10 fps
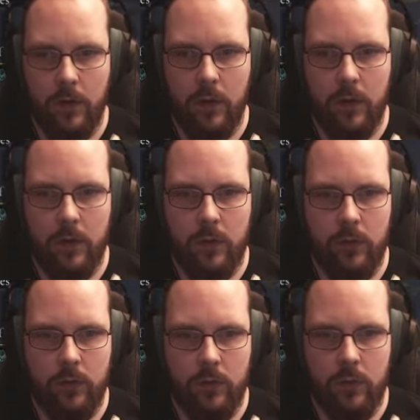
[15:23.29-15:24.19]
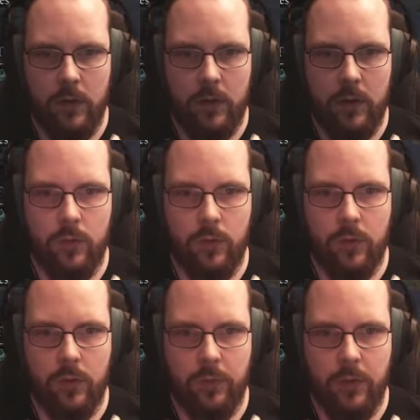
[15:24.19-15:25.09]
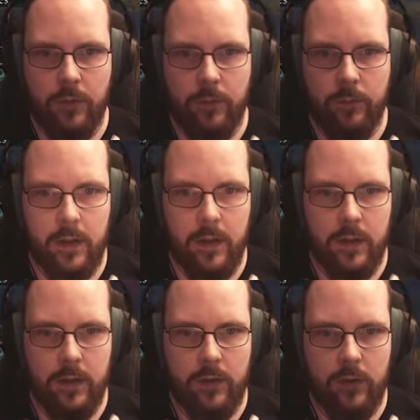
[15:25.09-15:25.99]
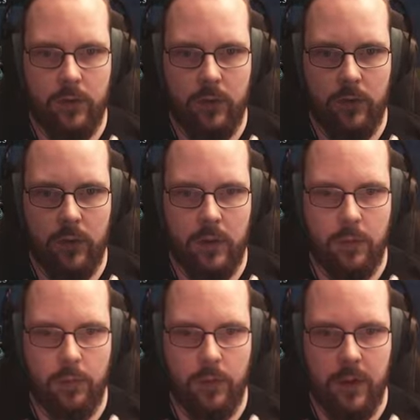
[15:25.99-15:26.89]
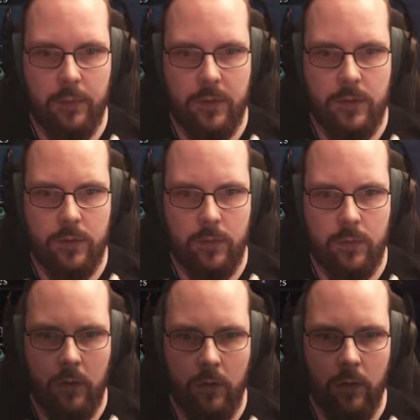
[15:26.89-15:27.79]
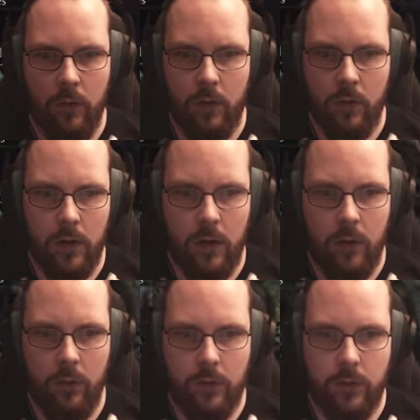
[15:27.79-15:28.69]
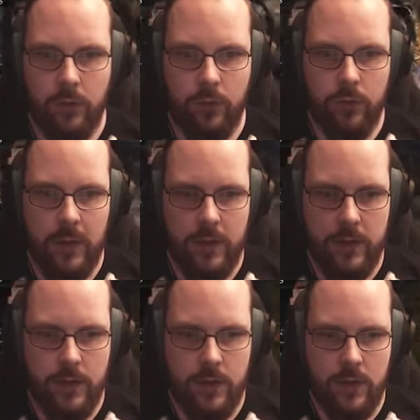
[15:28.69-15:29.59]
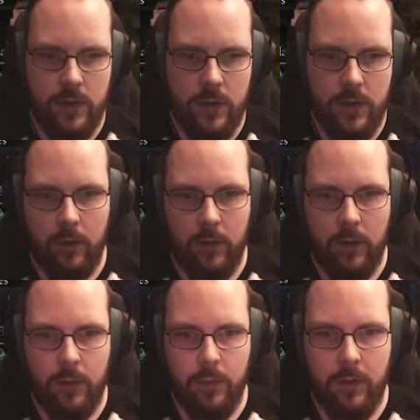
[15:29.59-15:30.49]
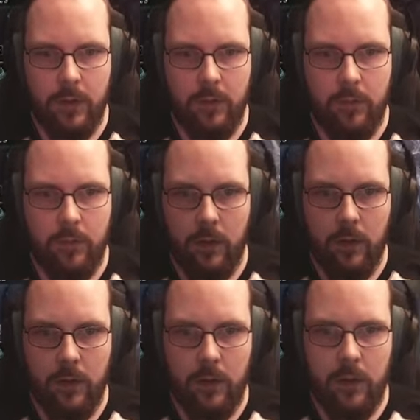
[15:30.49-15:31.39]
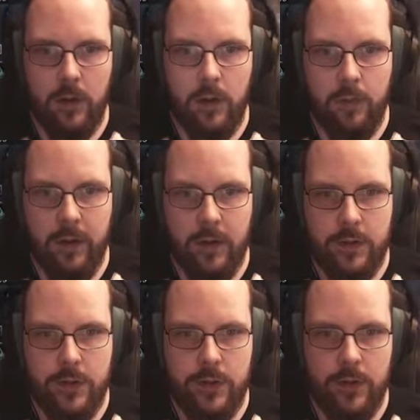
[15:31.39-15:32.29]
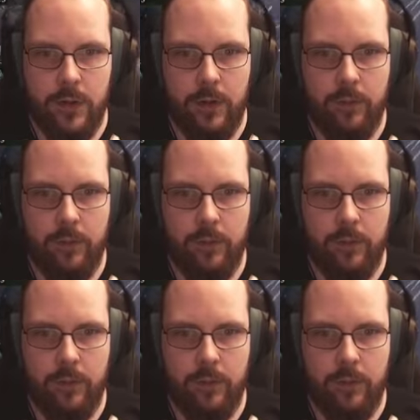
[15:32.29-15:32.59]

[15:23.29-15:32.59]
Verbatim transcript: Okay, he's uh, doing something. Yeah, this does a lot more damage. Oh, ah, one of those bastards. Okay, come on then. Yabarash.